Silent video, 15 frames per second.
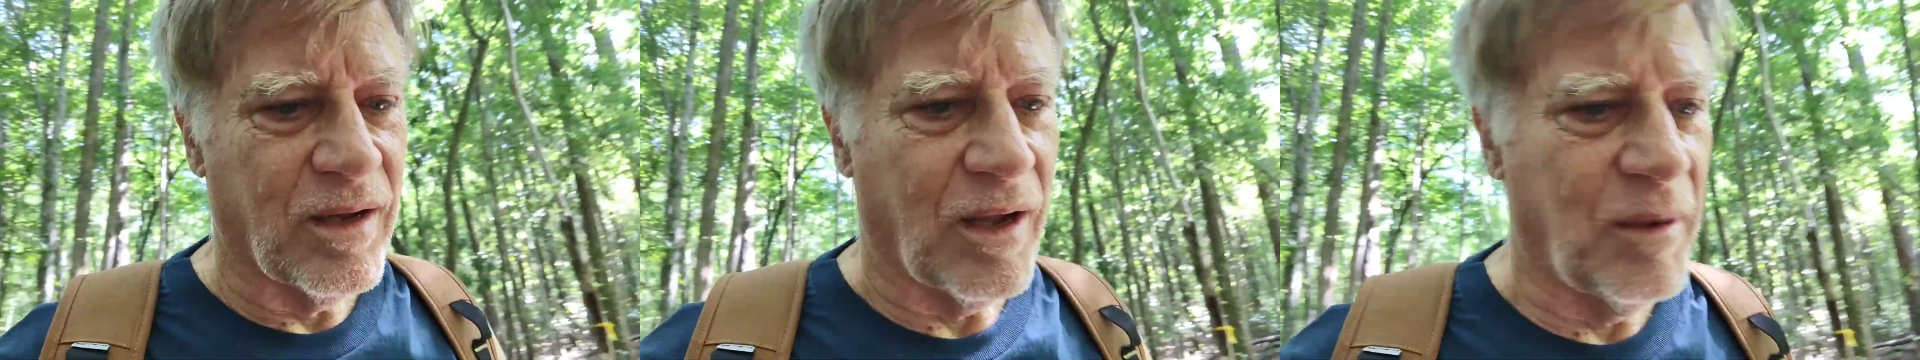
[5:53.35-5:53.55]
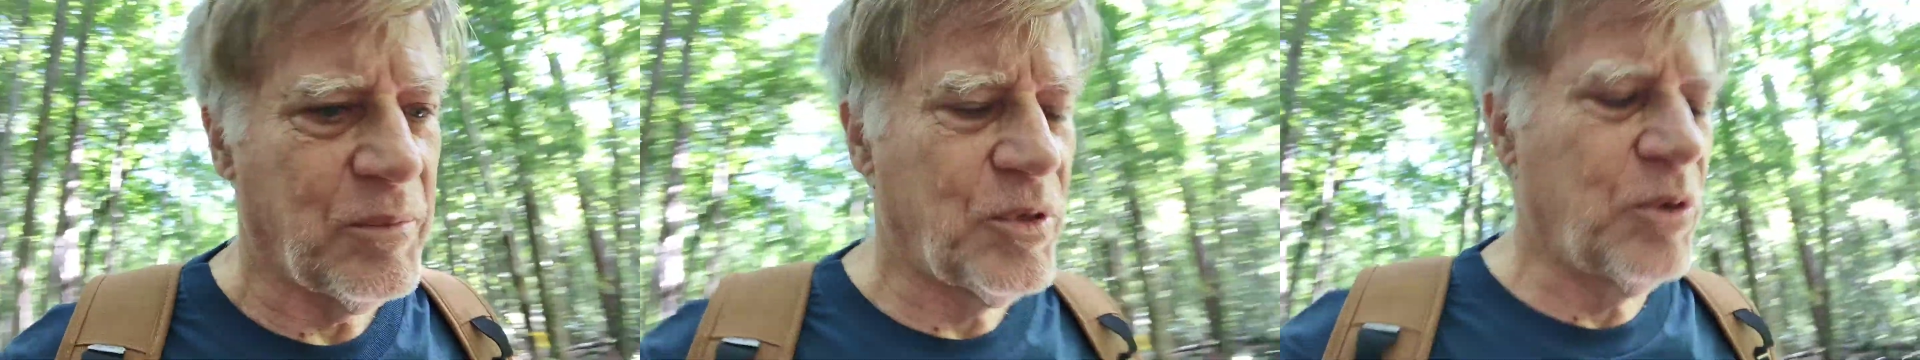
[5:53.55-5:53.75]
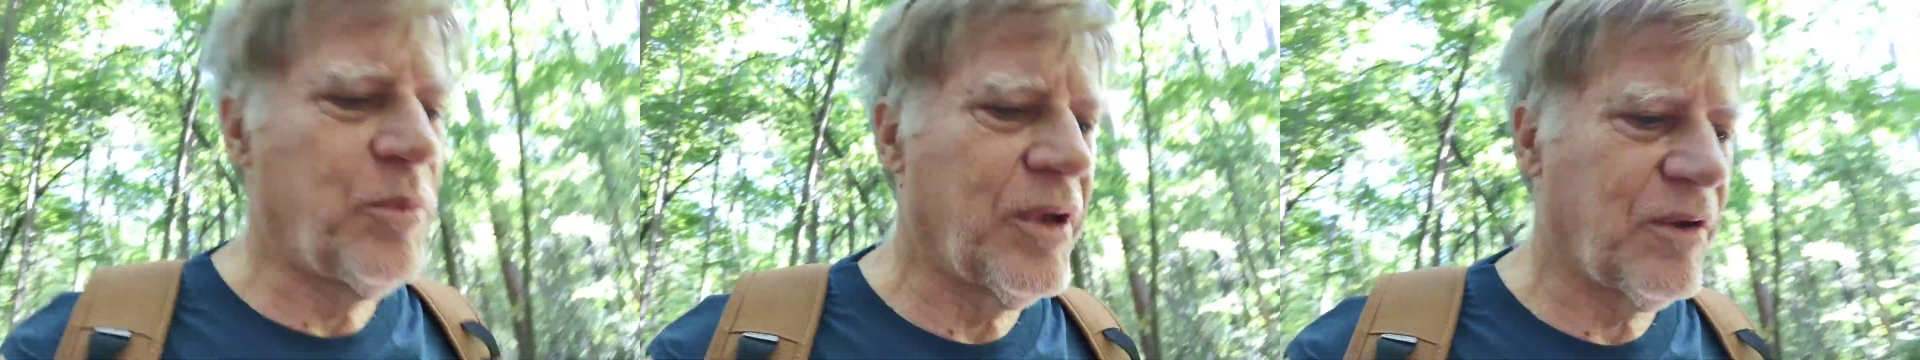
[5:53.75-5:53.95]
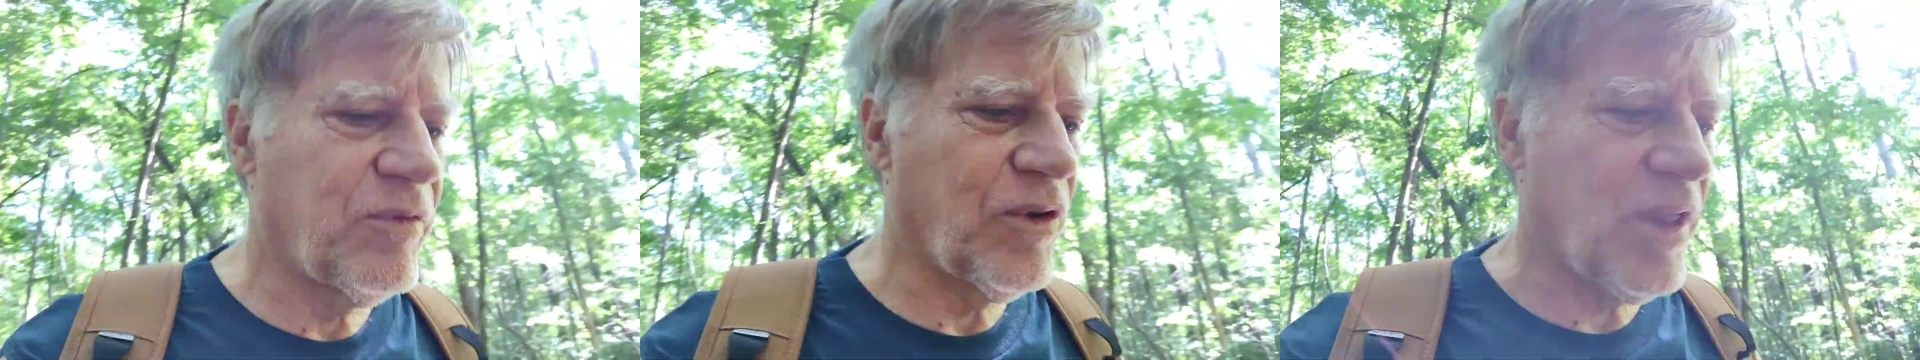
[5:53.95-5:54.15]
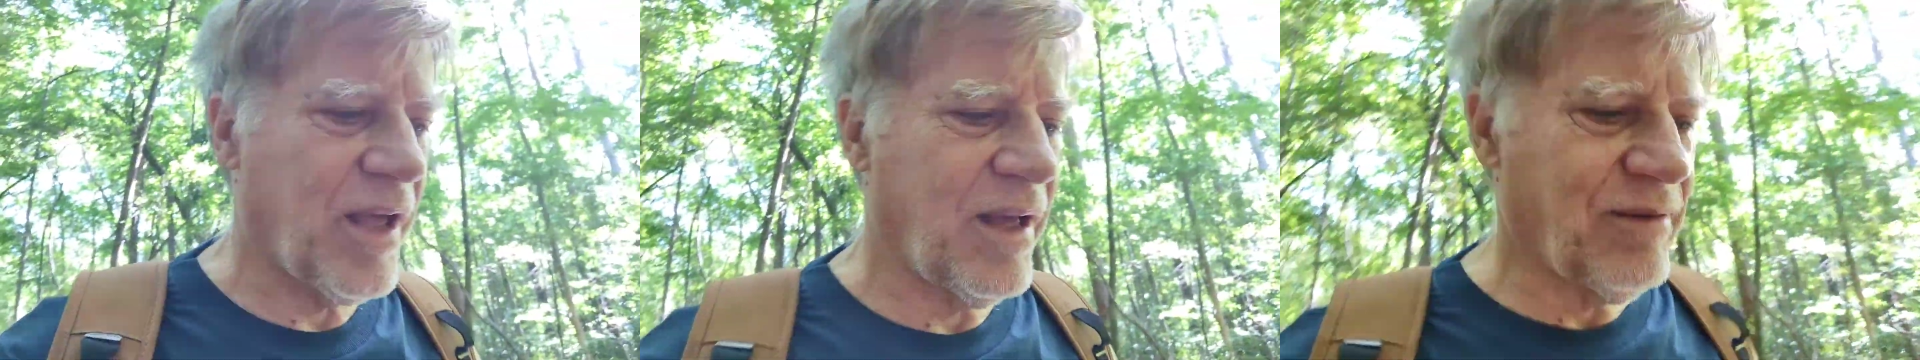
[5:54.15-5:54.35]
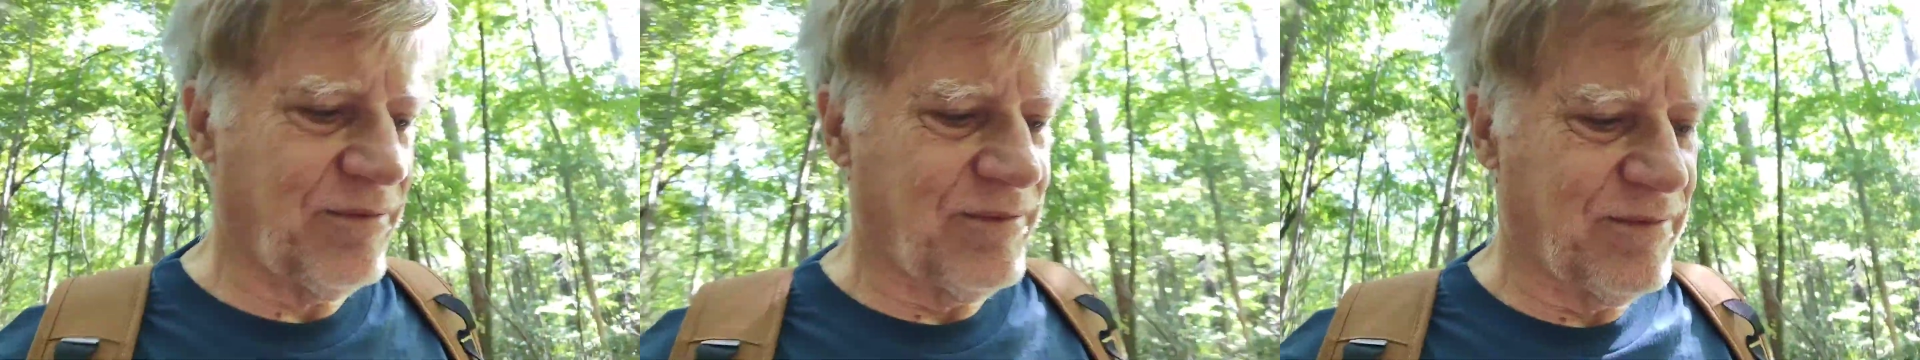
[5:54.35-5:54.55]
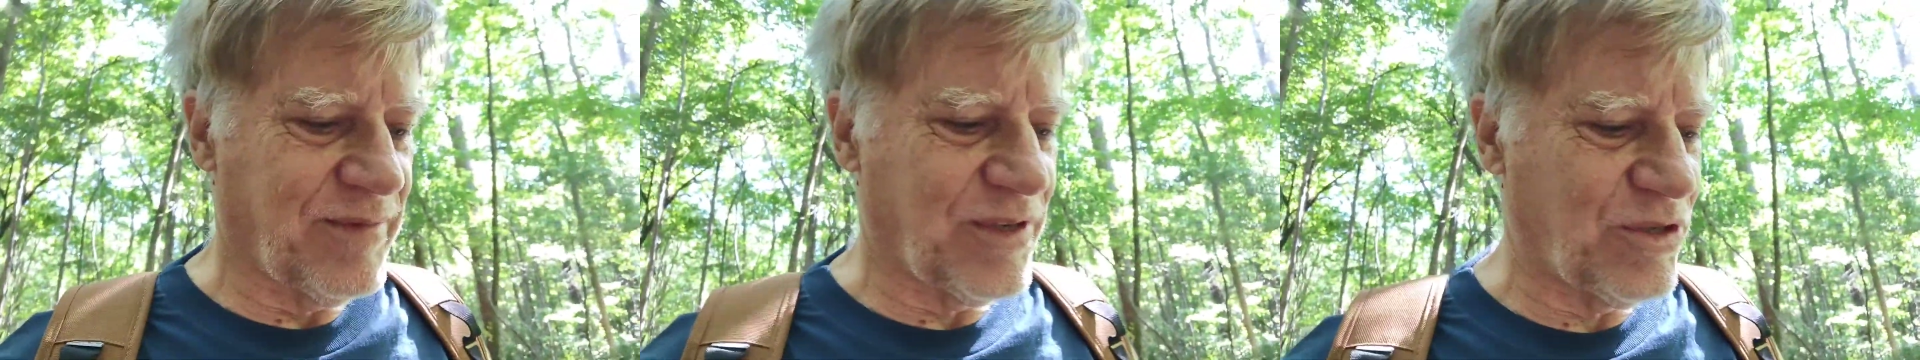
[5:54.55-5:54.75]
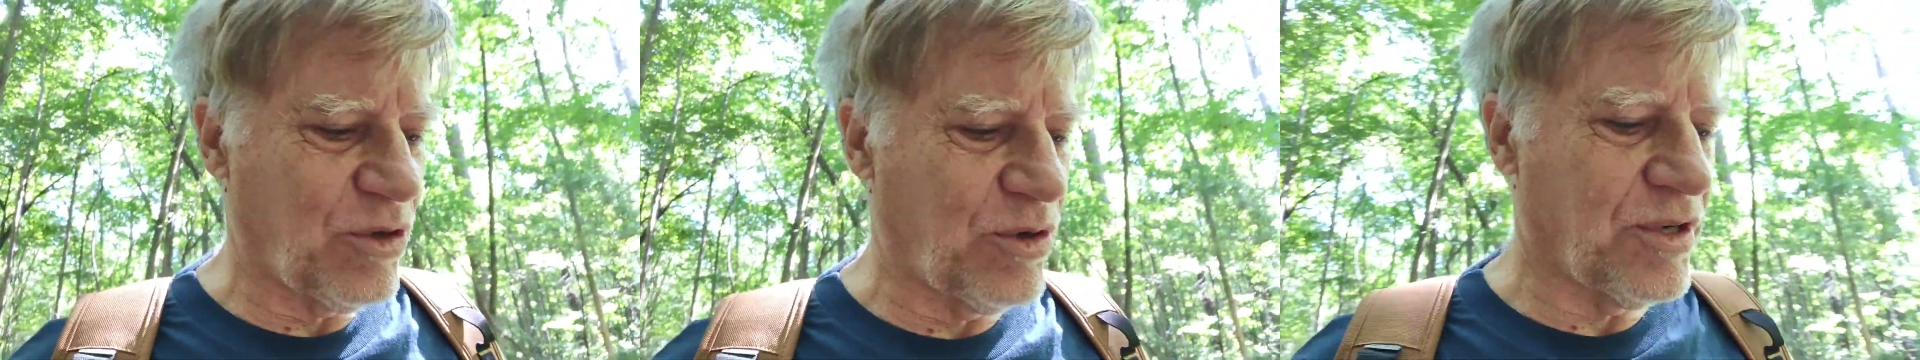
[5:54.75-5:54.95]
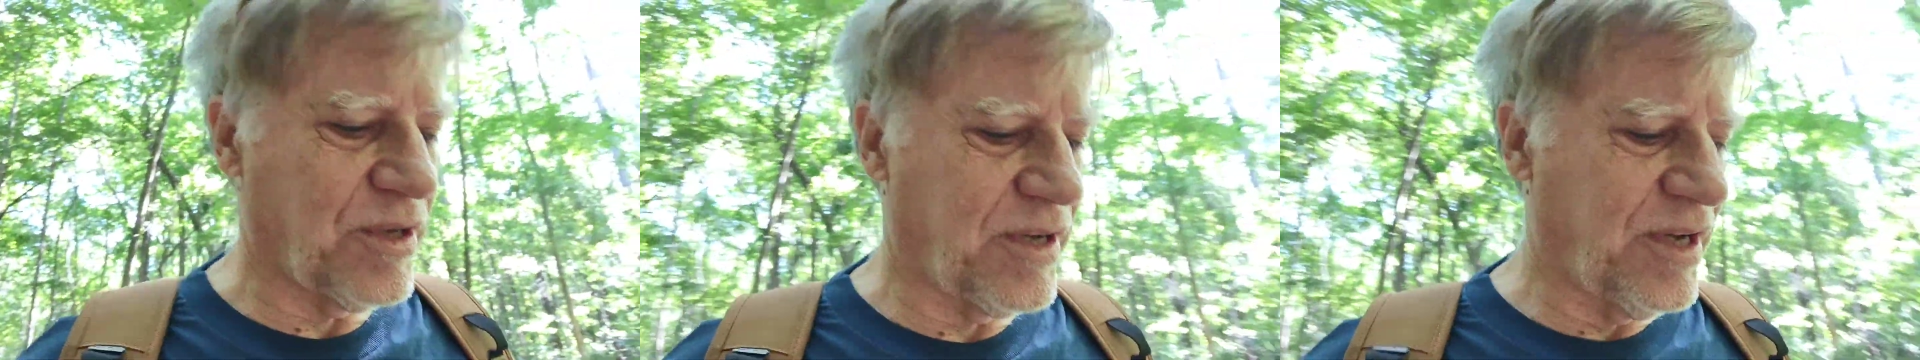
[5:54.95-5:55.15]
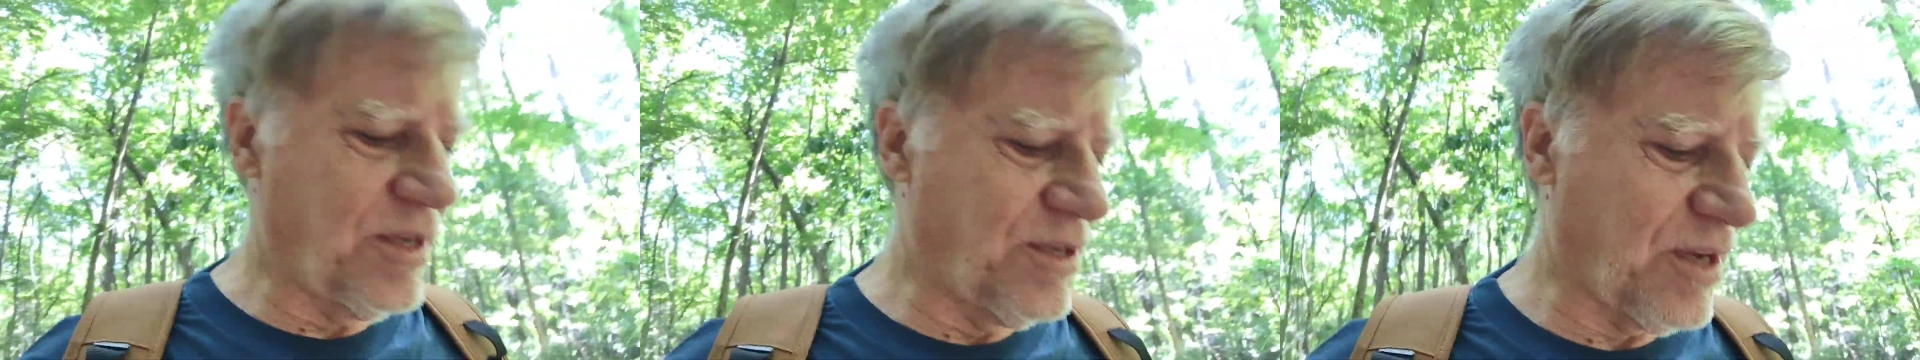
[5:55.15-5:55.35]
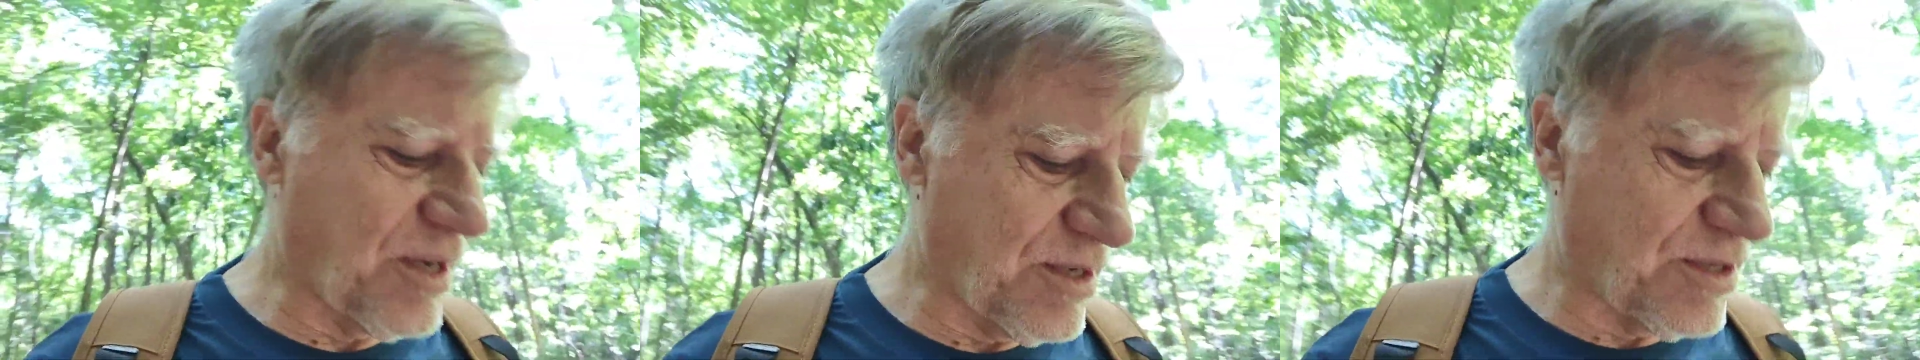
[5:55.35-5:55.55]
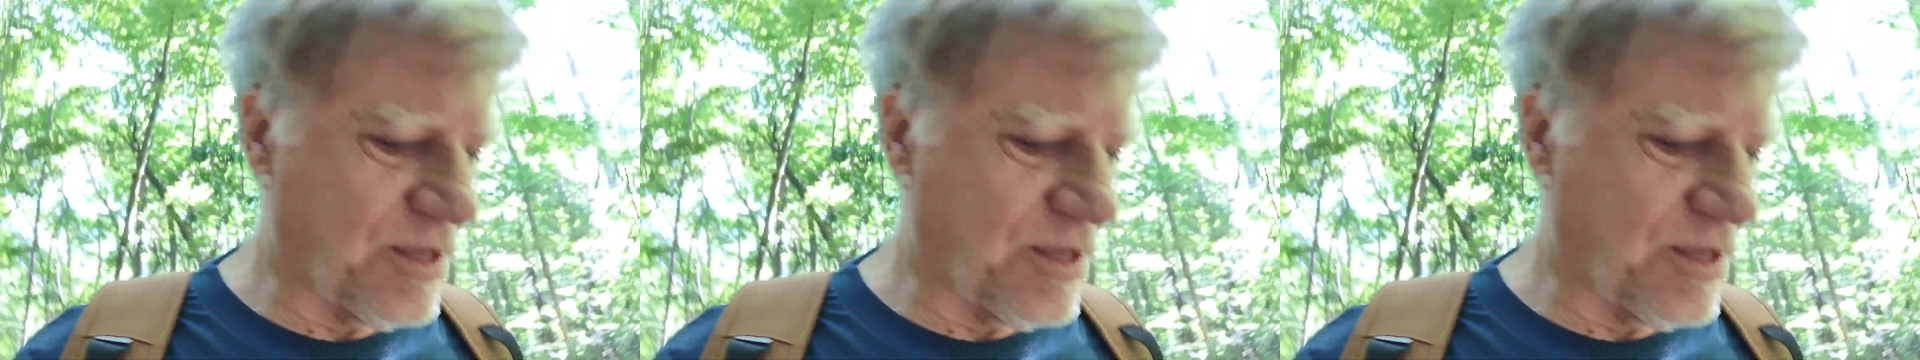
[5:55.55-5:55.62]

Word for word: I'm too big for that. Showed us kids on a